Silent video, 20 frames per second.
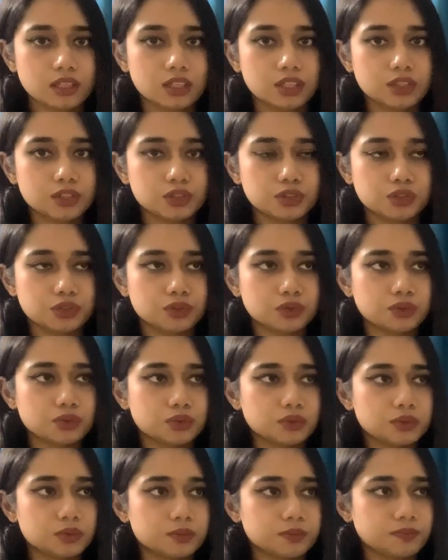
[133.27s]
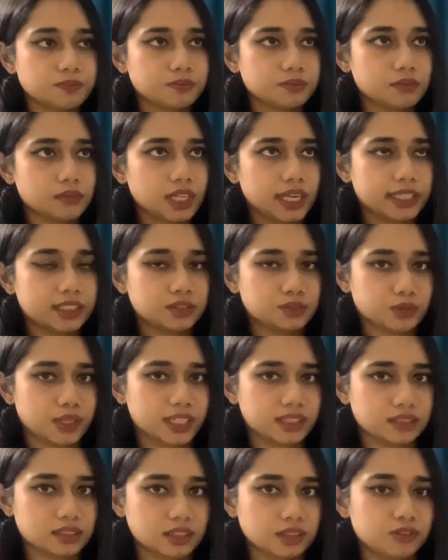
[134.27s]
to
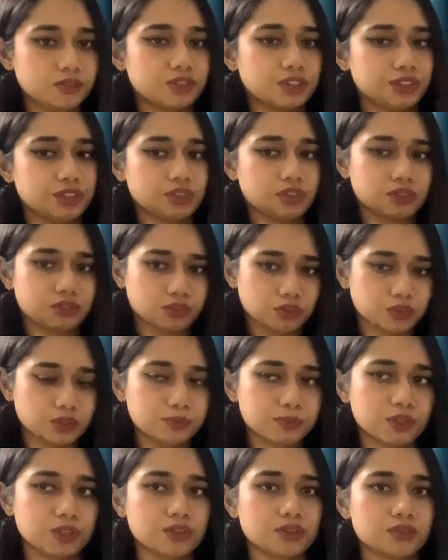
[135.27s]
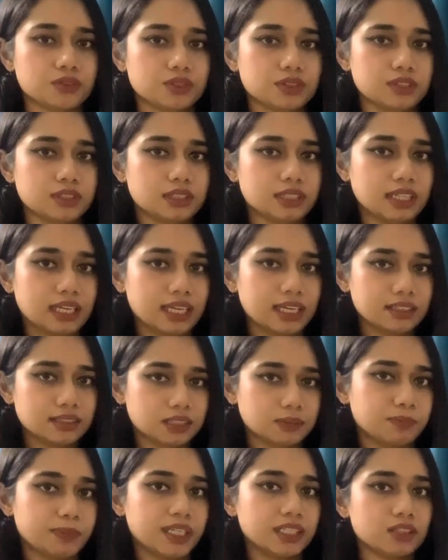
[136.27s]
extract nutrition or to reproduce. They
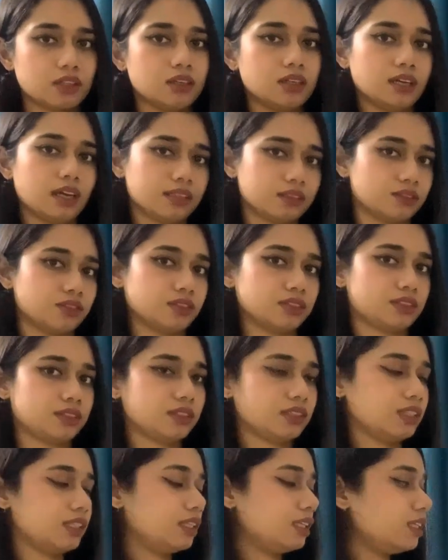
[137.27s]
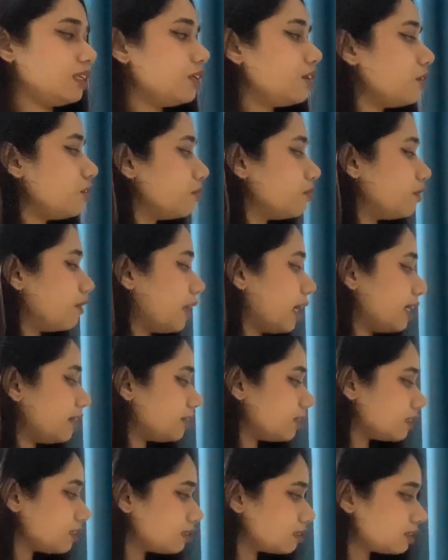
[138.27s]
depend on others.
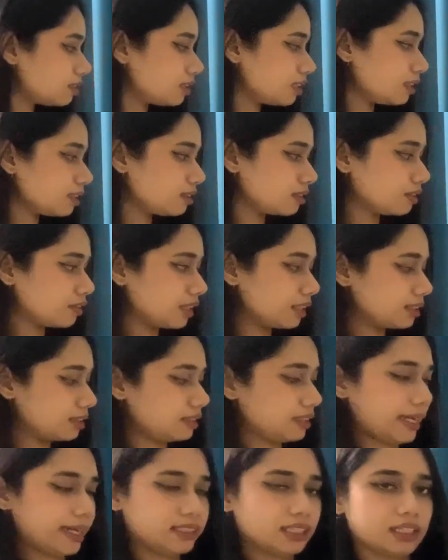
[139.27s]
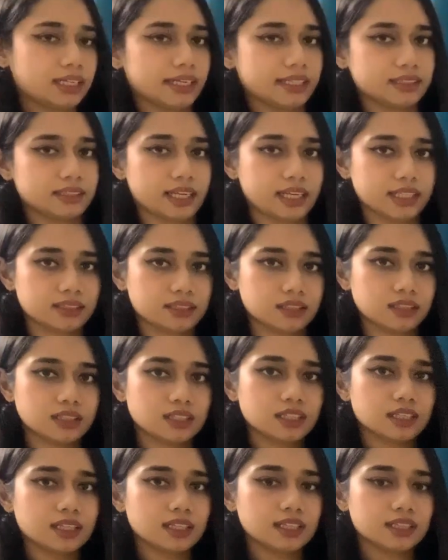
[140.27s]
Viruses are exactly like that.
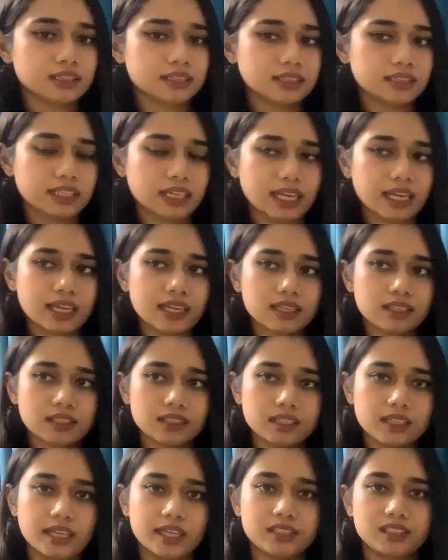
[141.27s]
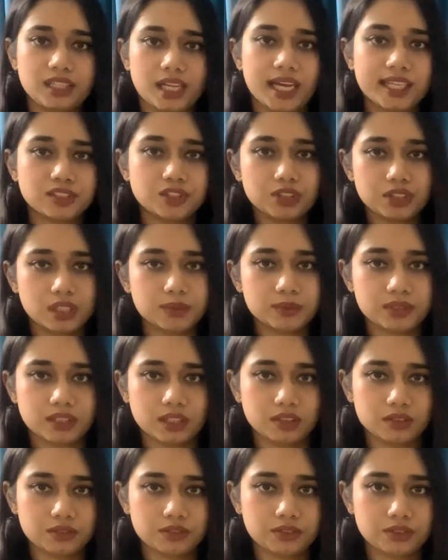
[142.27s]
They attach
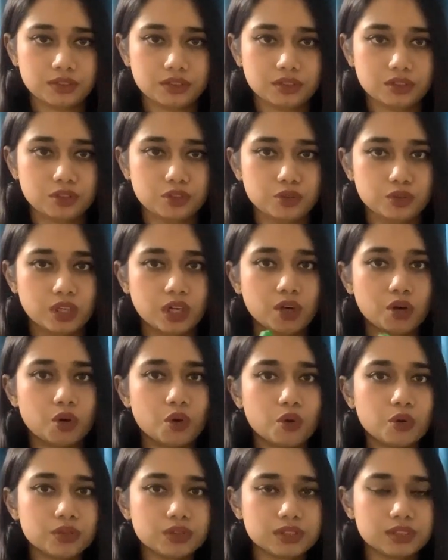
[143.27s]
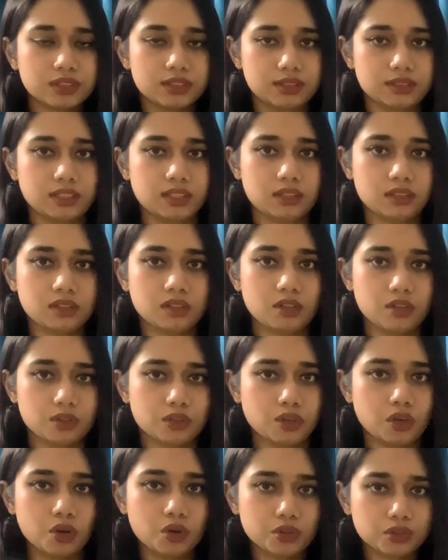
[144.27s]
themselves to a host cell or
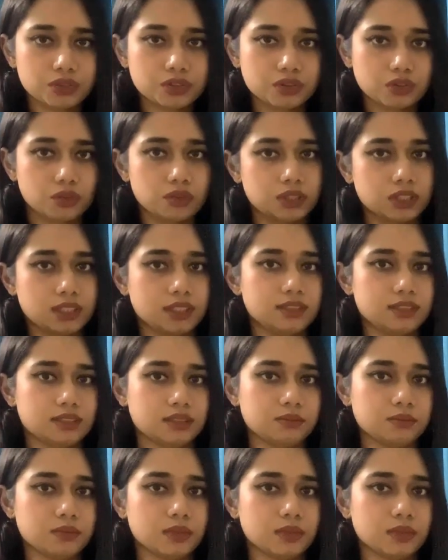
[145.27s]
host organism,